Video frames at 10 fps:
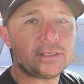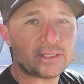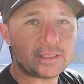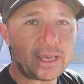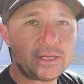
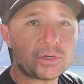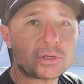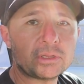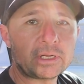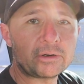to gain your
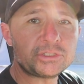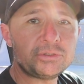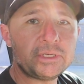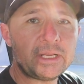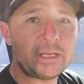clearance
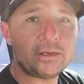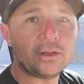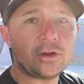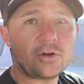you need